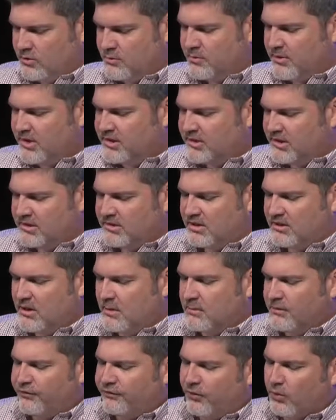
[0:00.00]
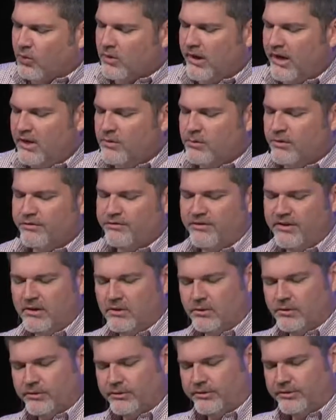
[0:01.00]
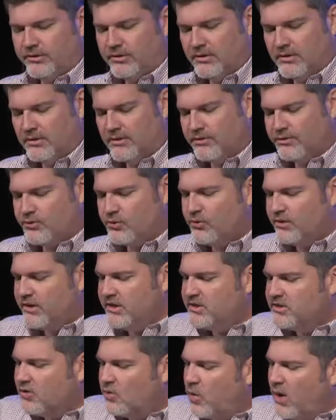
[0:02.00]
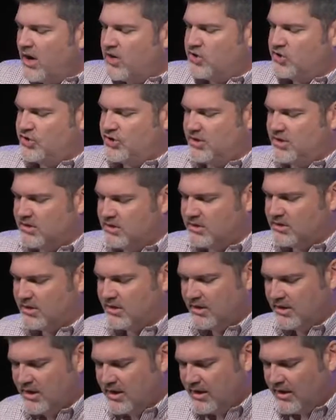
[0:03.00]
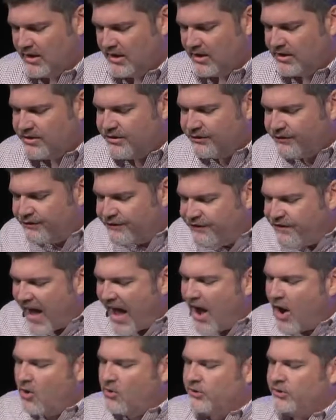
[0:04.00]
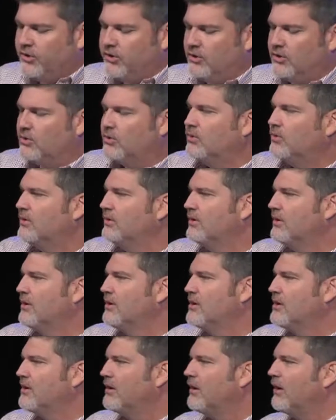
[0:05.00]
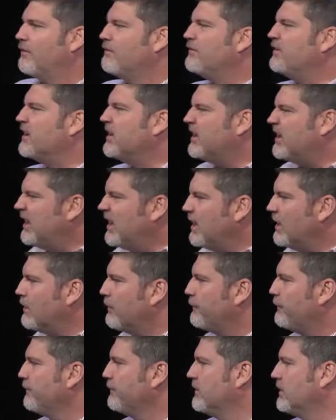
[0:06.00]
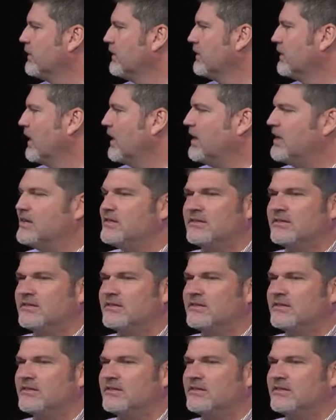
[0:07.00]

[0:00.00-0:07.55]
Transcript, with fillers: brings us to number four. He reveals through these questions the value of the gift that he's